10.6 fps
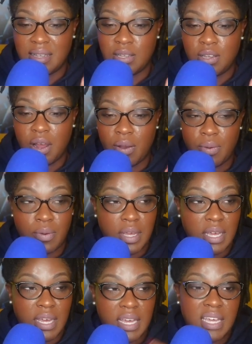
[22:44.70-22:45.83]
you know,
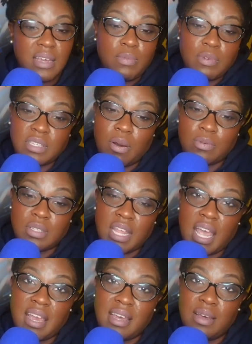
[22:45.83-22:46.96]
he was going to
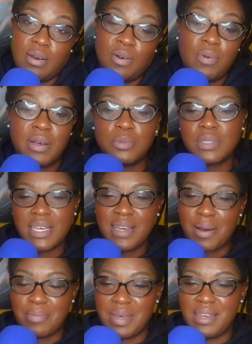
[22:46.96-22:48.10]
stay. Who else was he
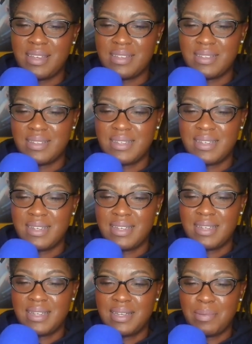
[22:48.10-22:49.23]
going to meet?
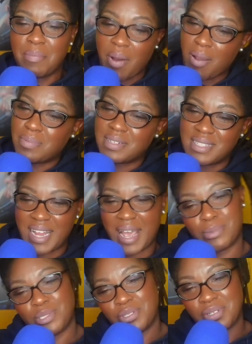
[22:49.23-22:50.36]
Barbara
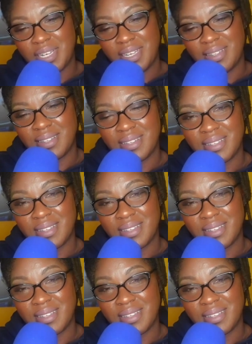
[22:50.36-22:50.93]
down the street,